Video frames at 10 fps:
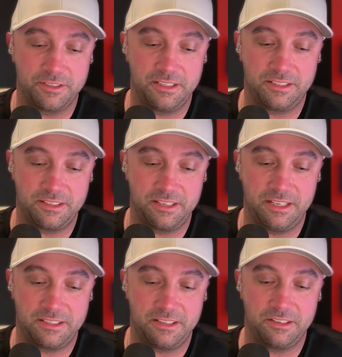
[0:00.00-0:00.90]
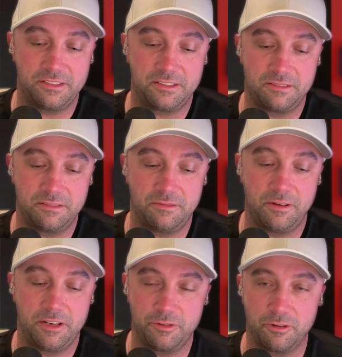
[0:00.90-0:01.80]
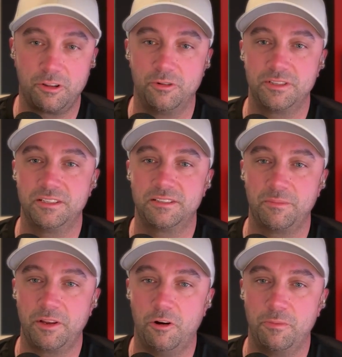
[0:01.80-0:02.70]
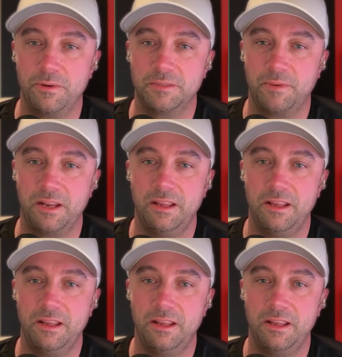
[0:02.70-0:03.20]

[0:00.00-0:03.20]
It's there's when a door closes, something opens, but